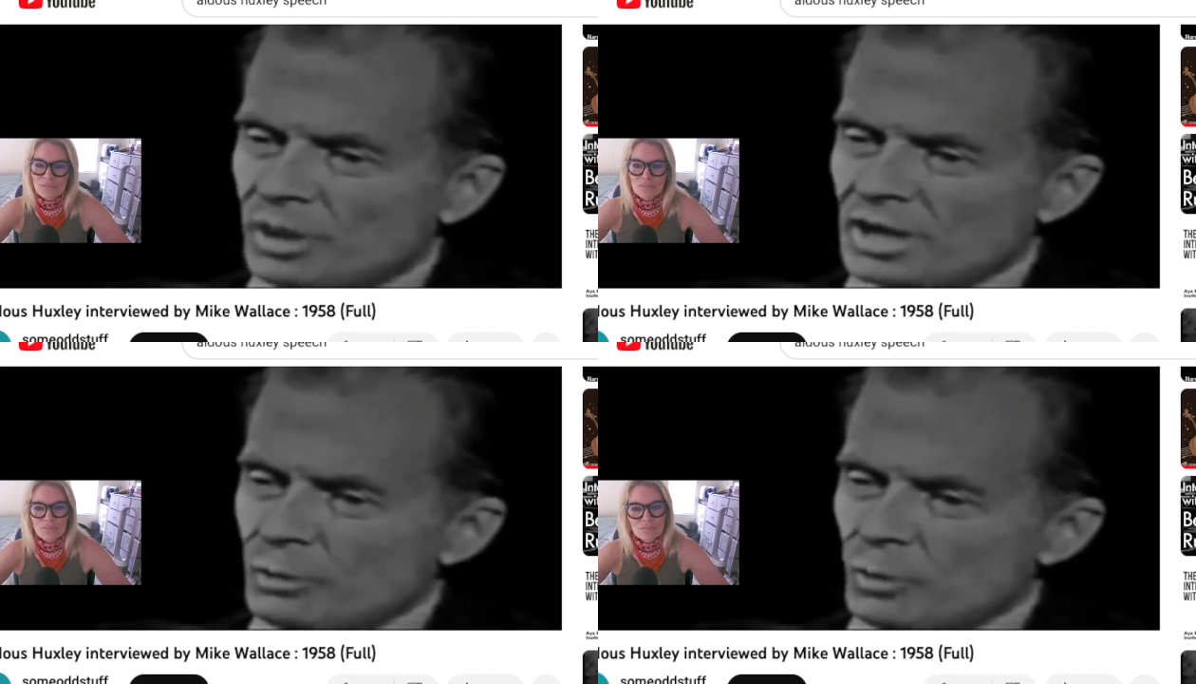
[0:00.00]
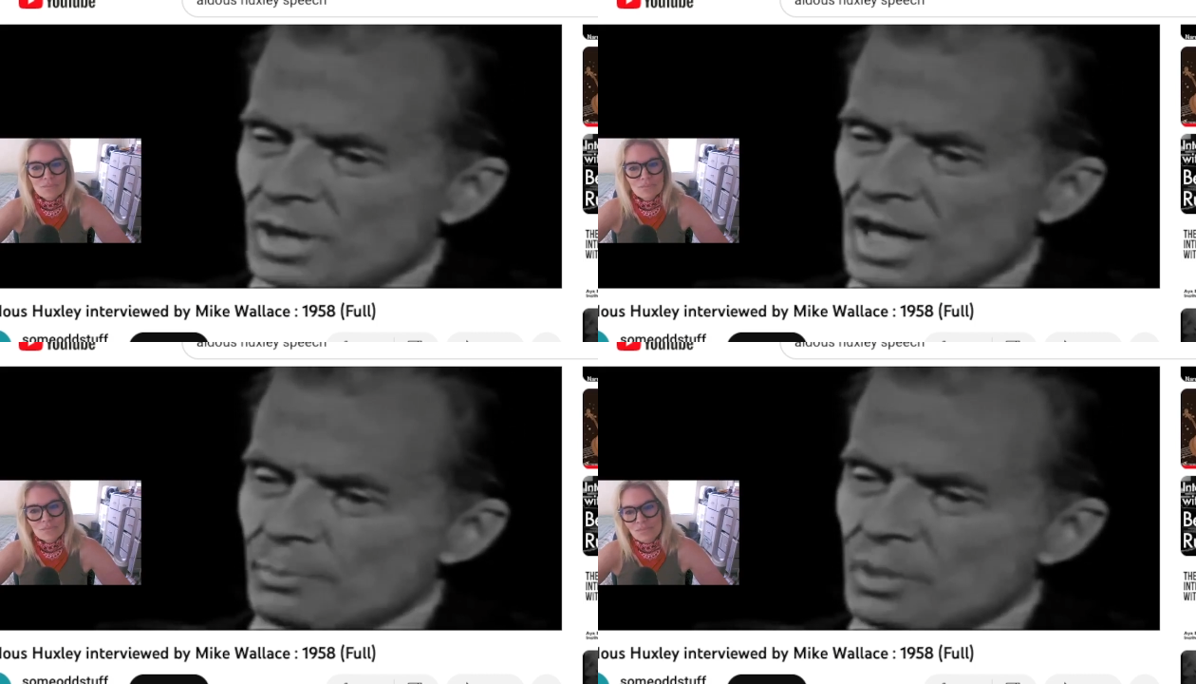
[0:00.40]
Speaker 1: but they
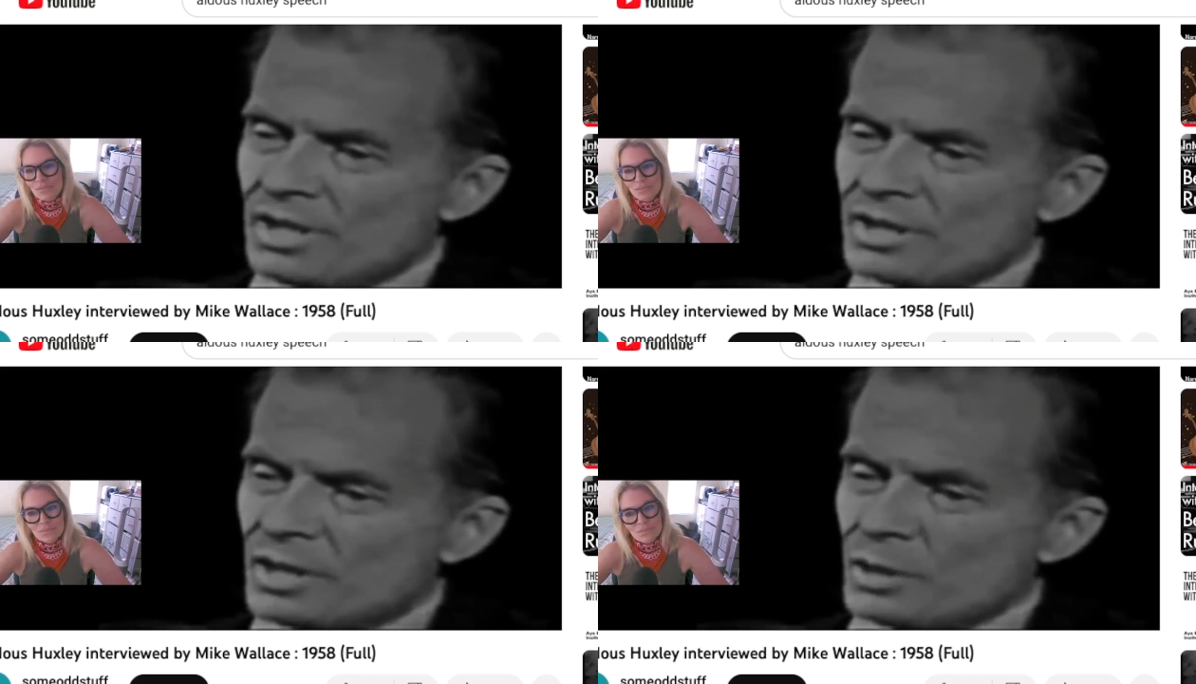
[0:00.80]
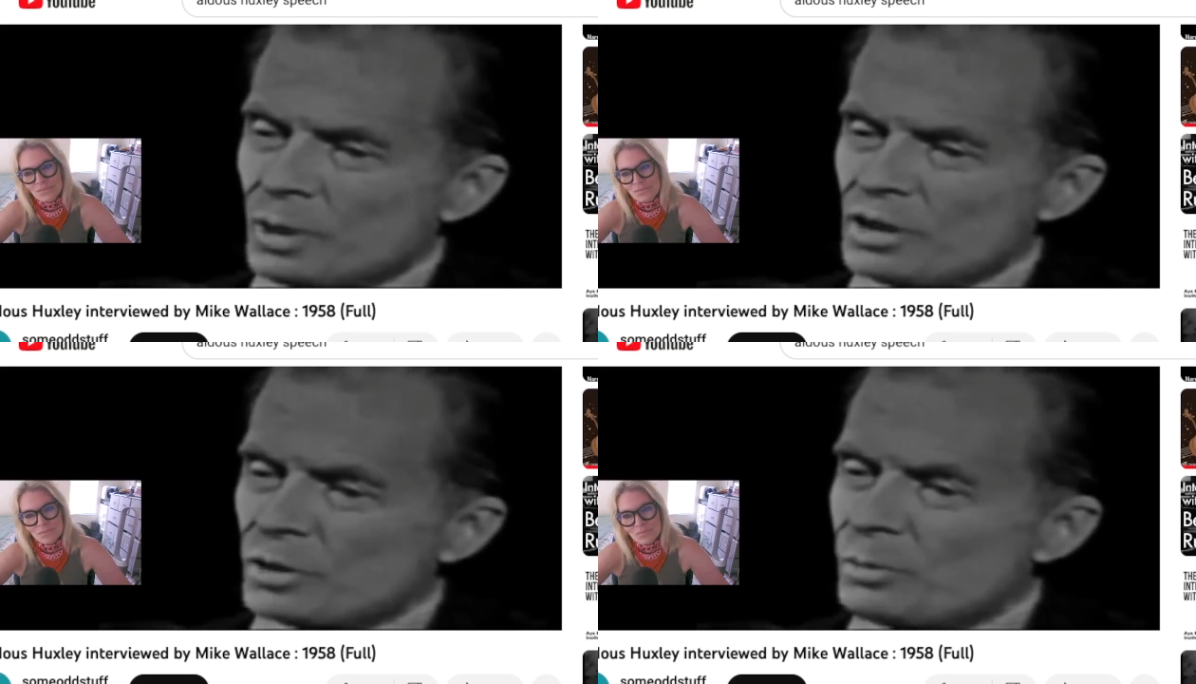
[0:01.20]
will be happy in a
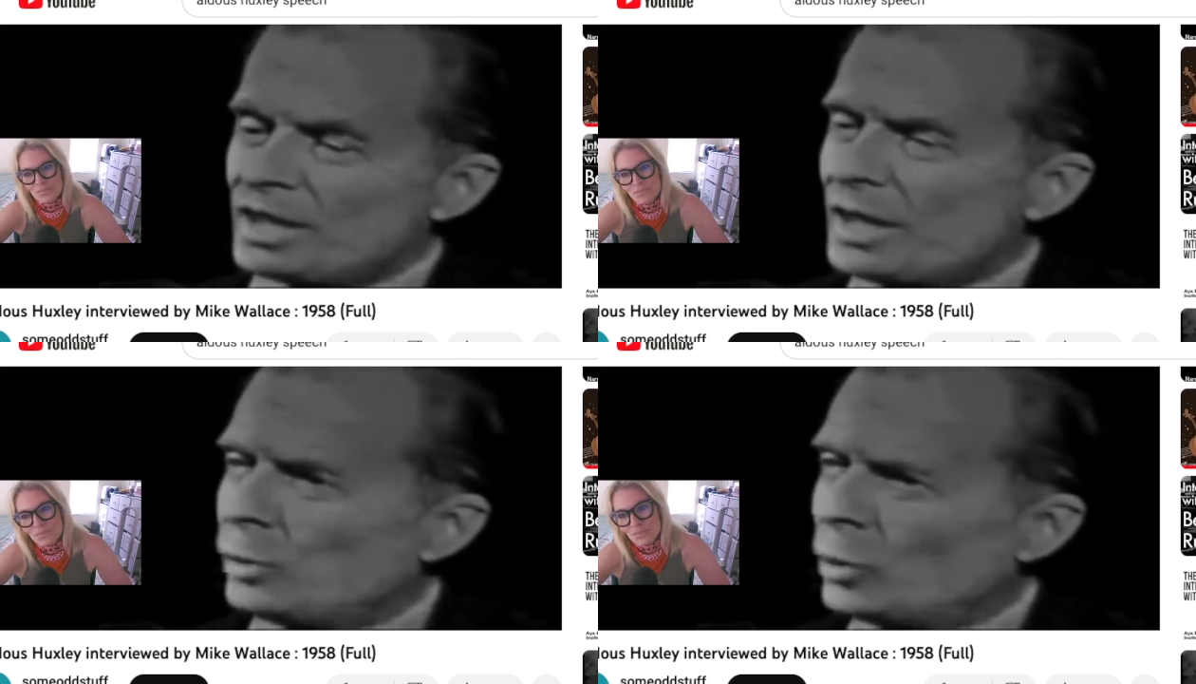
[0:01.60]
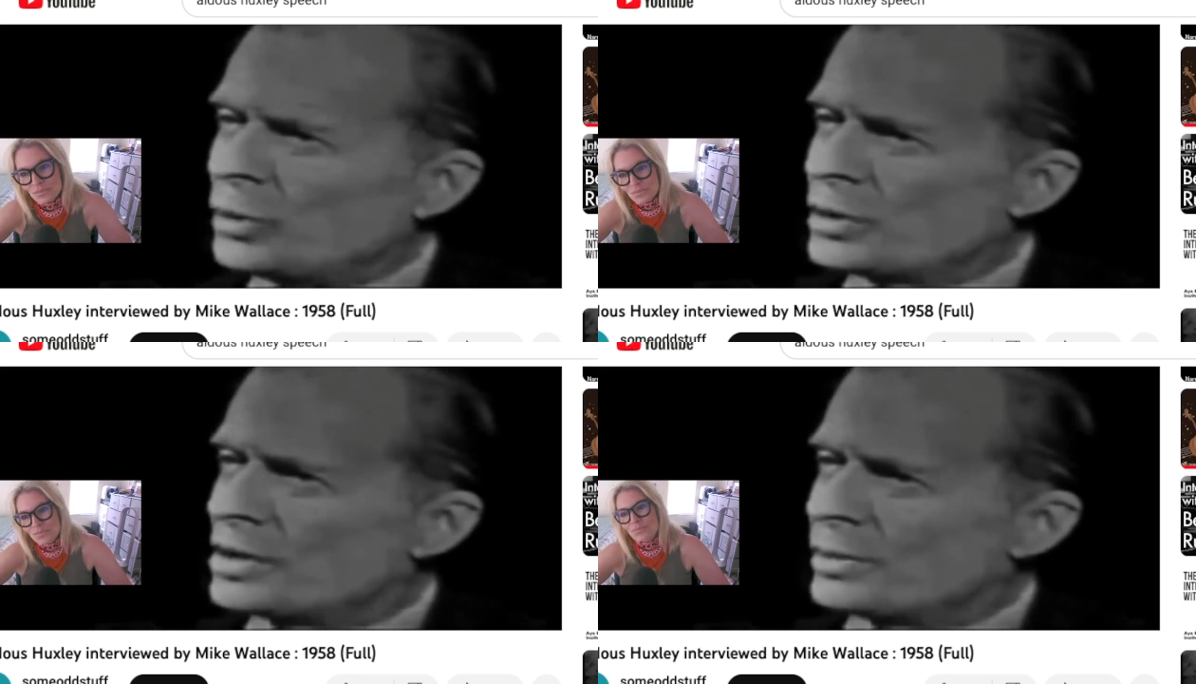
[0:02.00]
situation where they
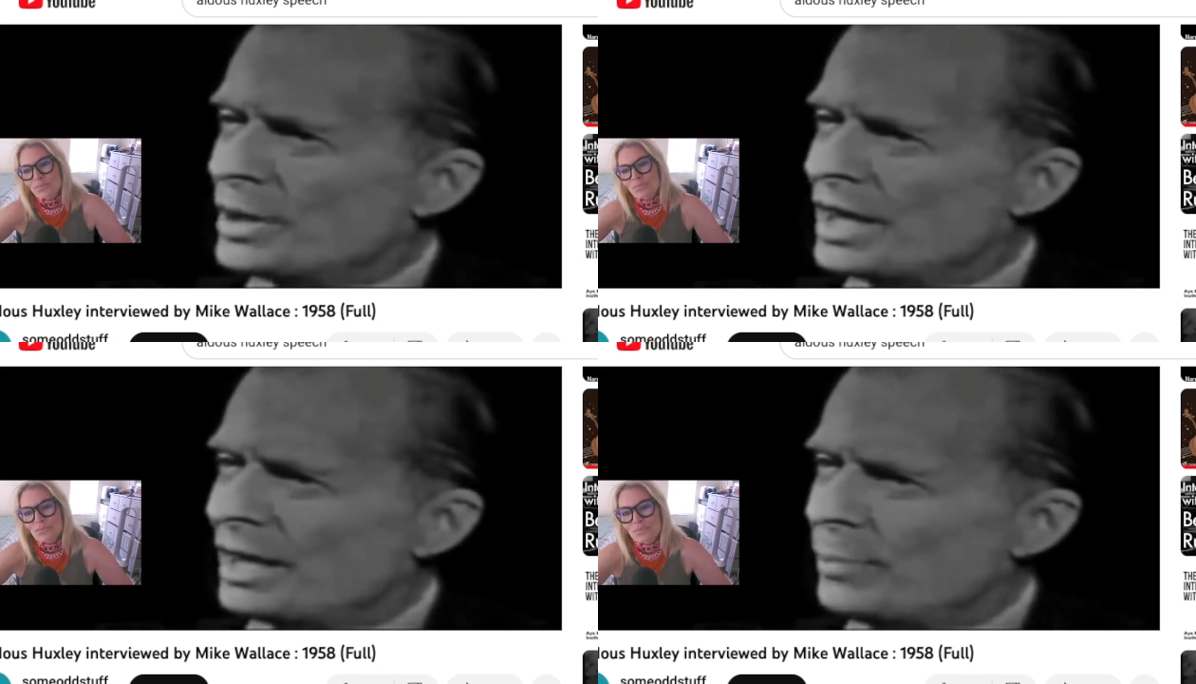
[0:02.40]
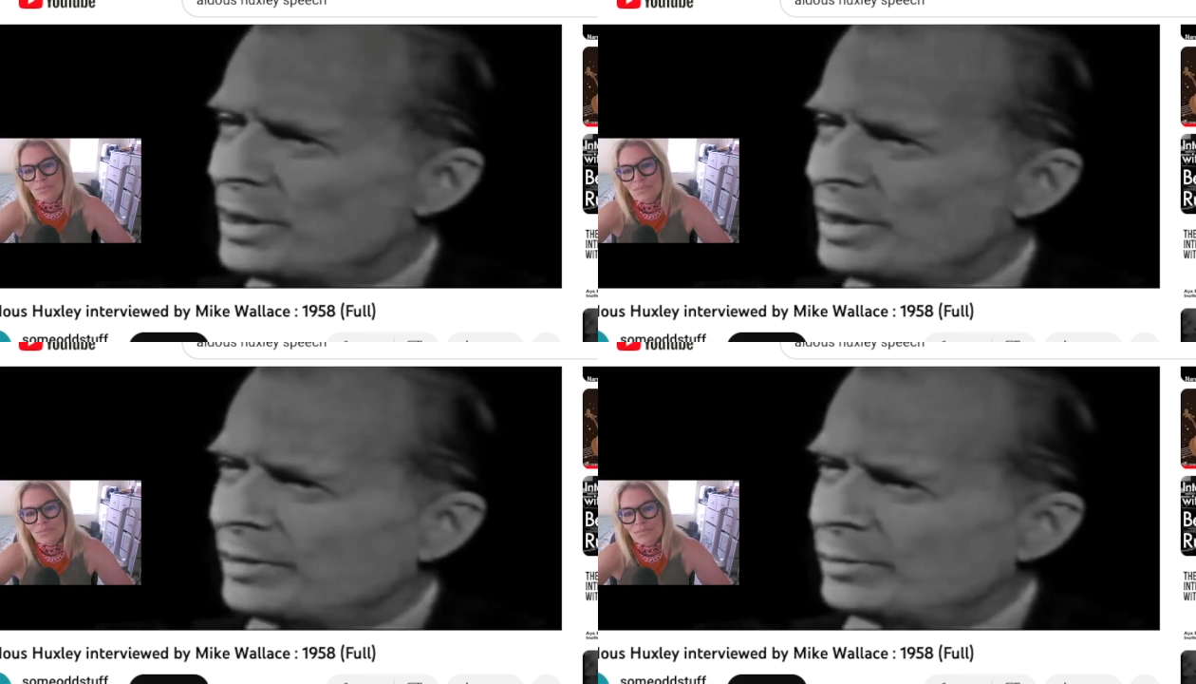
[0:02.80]
oughtn't to be
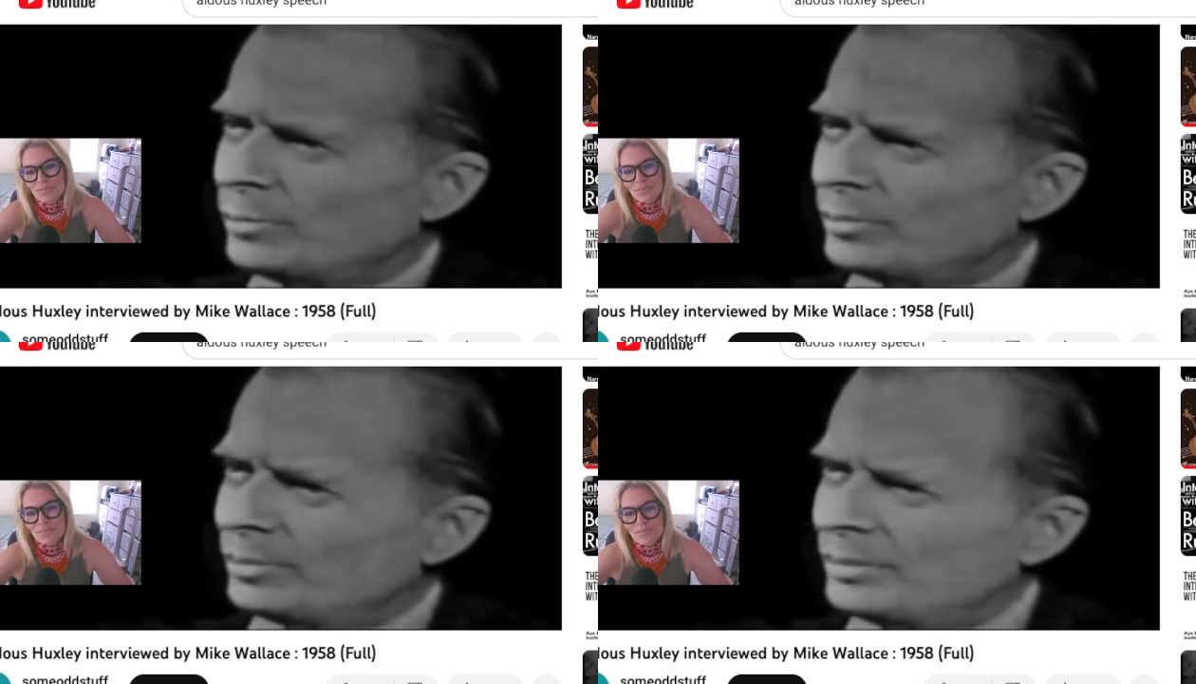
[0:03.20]
happy. But